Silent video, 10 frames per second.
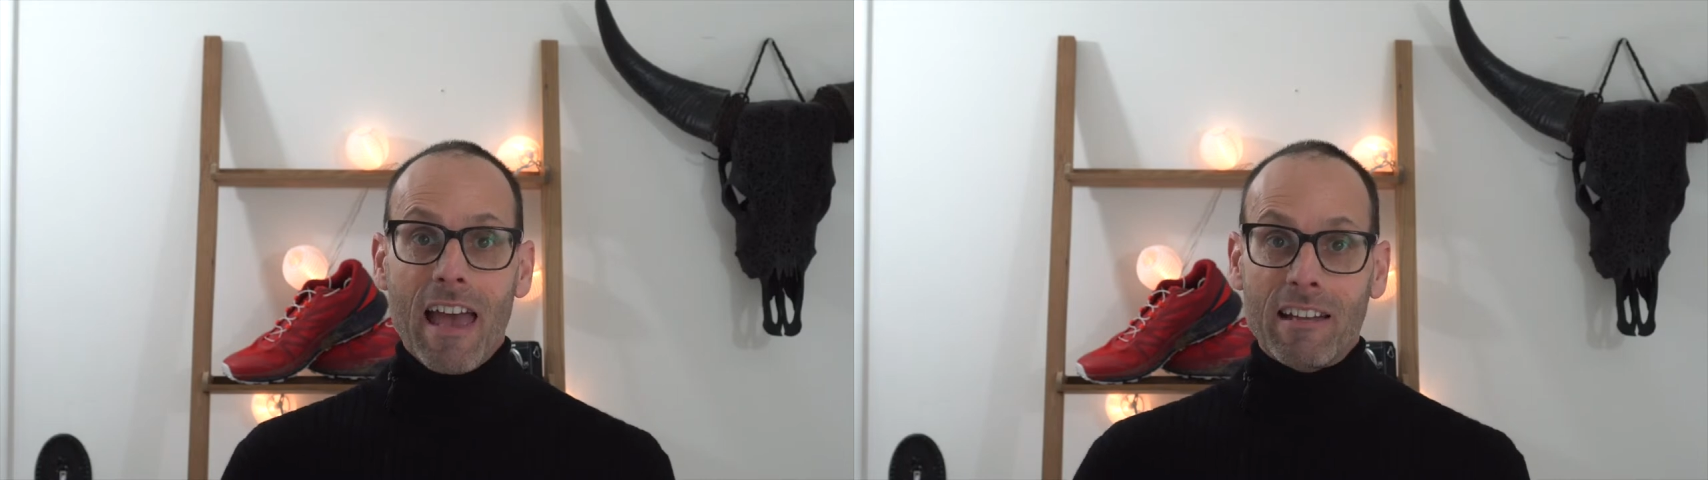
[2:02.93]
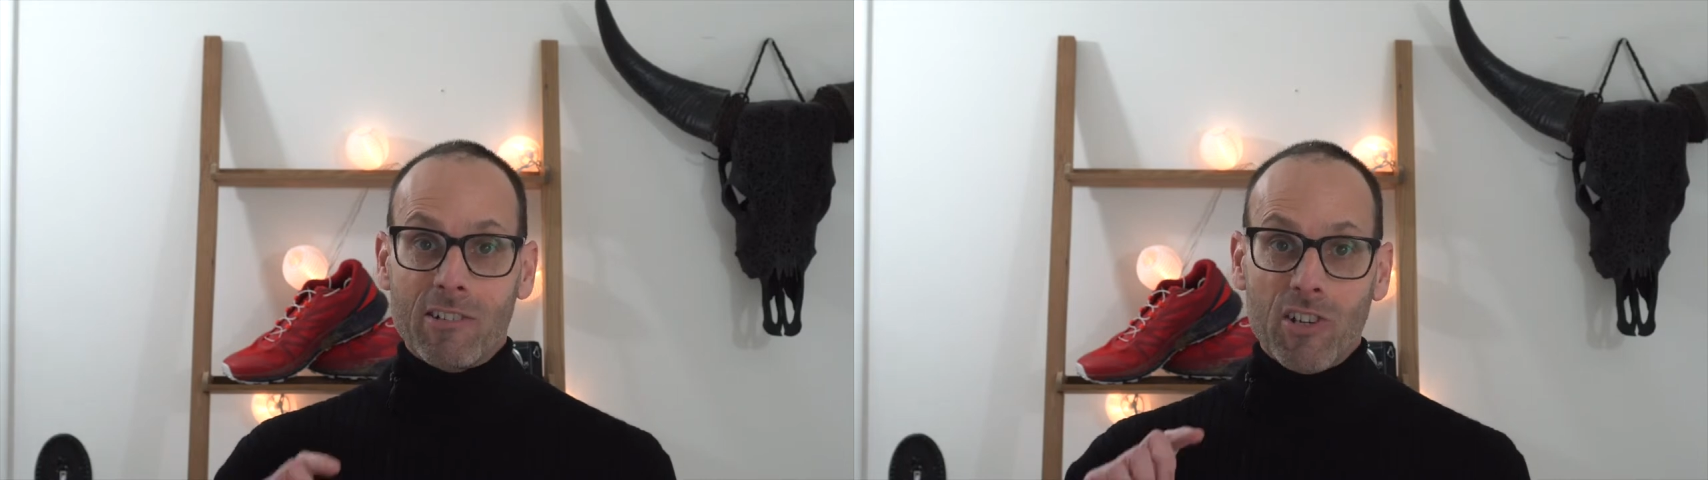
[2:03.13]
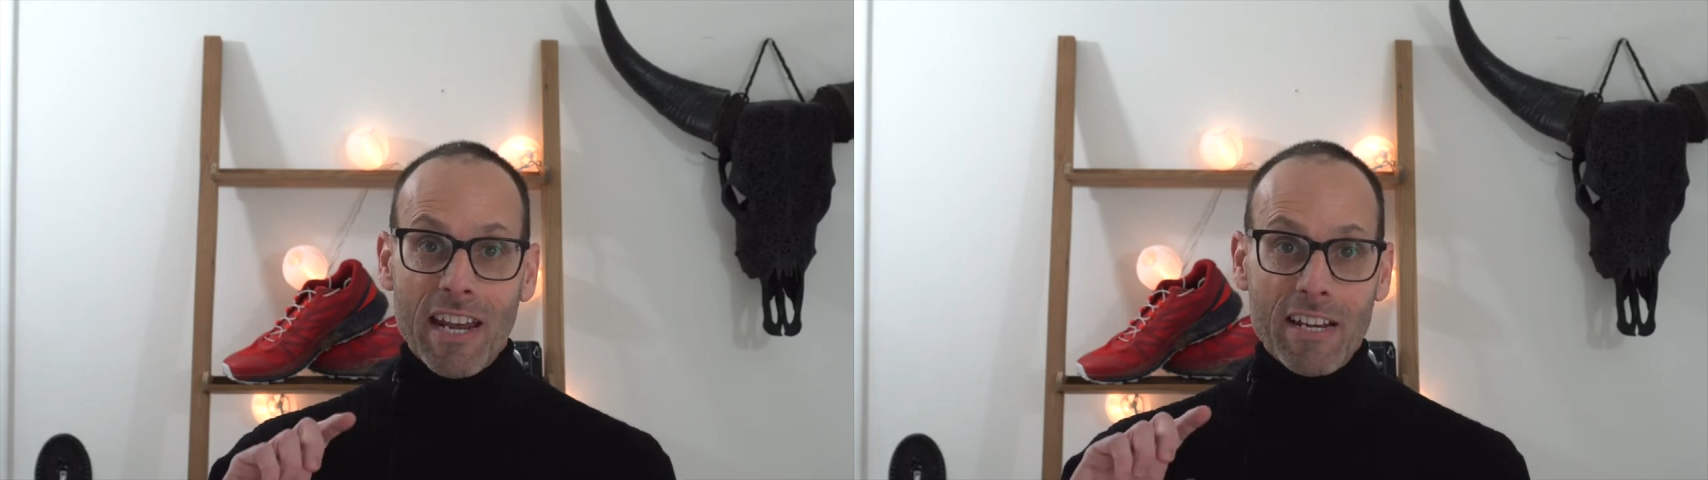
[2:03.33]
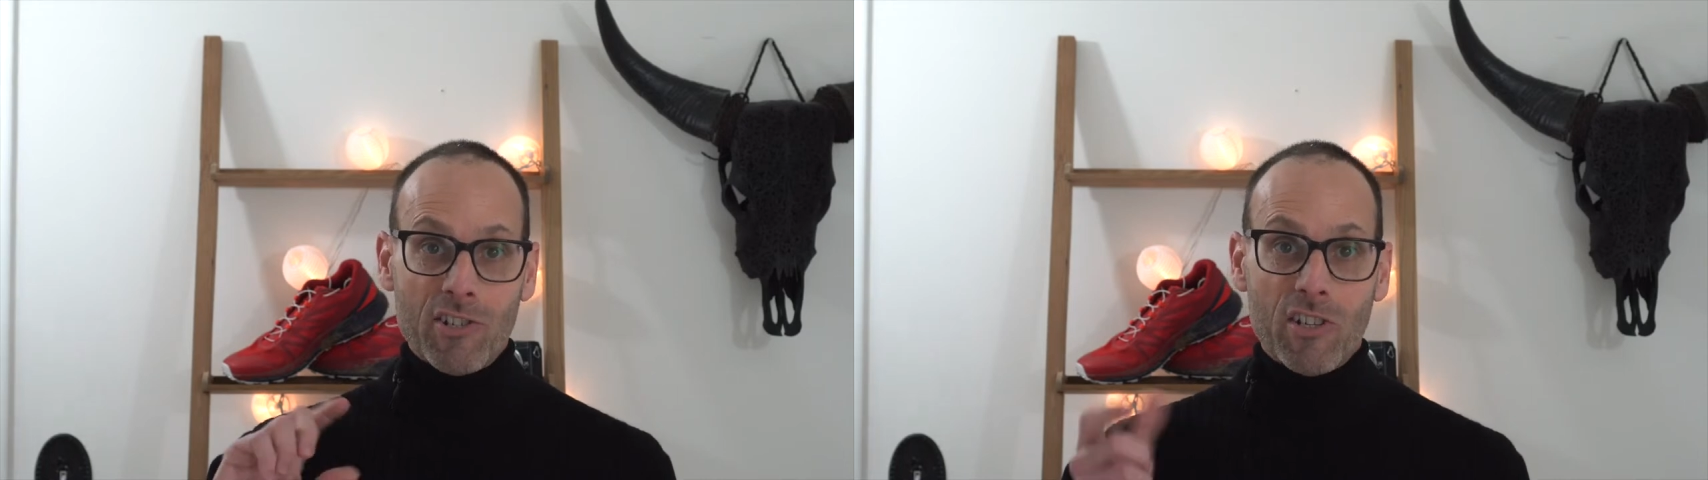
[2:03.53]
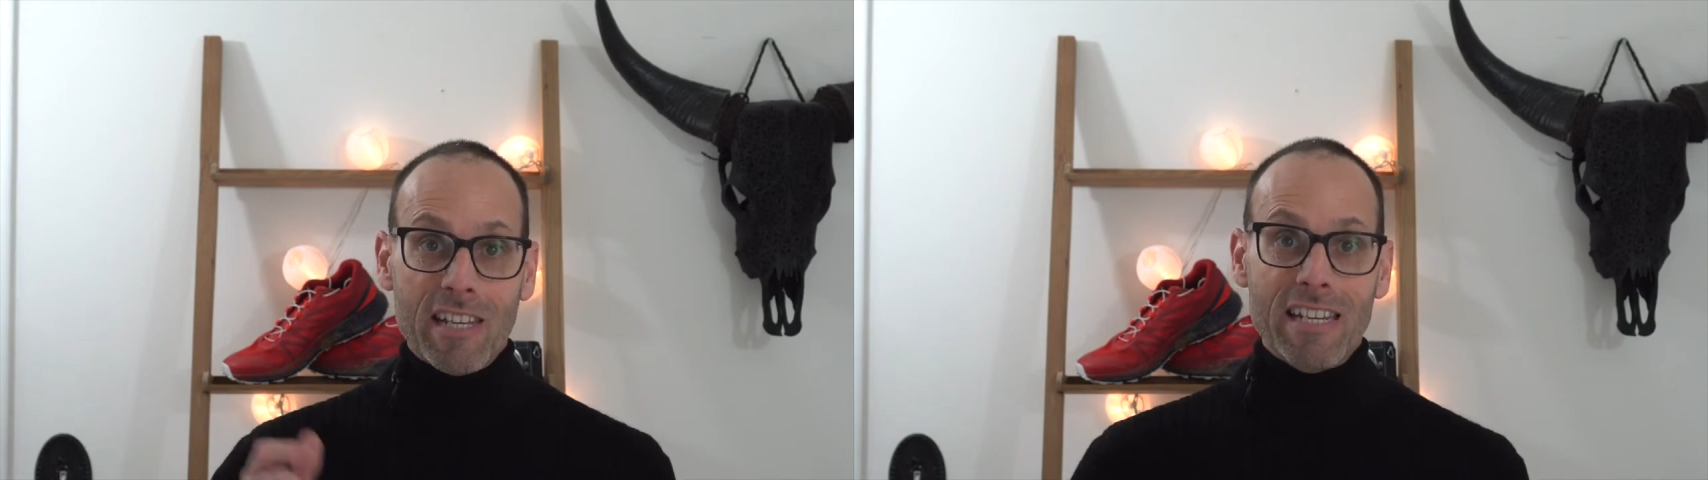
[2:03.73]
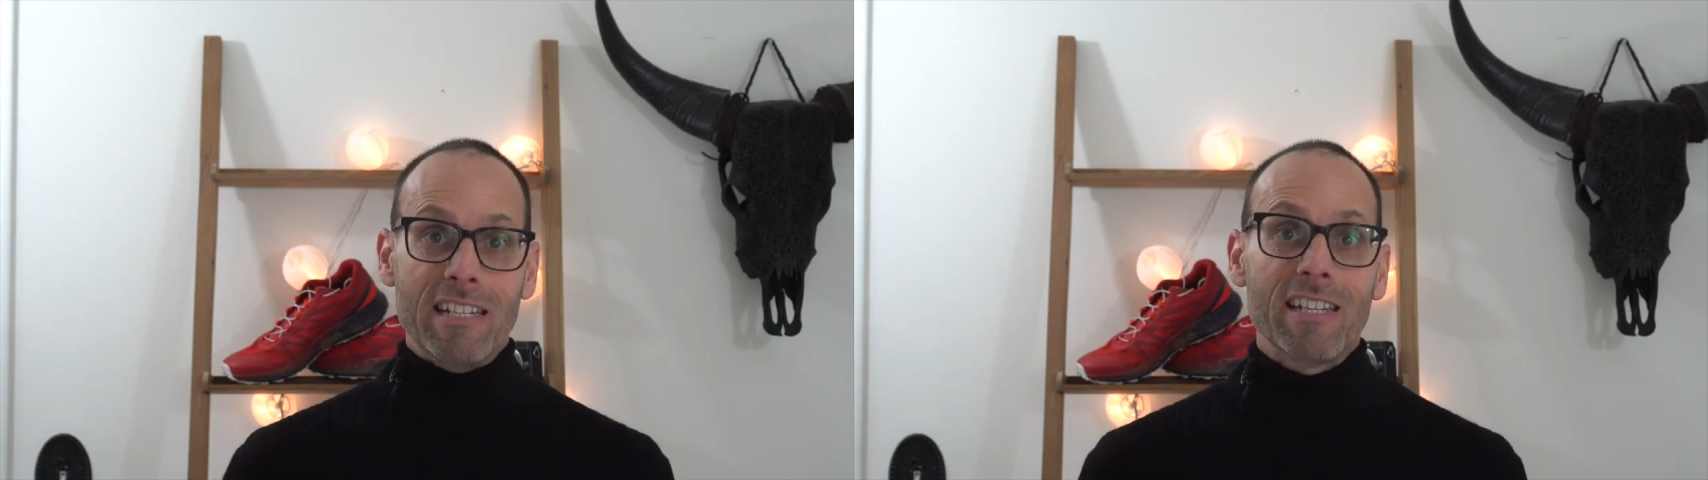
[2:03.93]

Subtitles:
and change the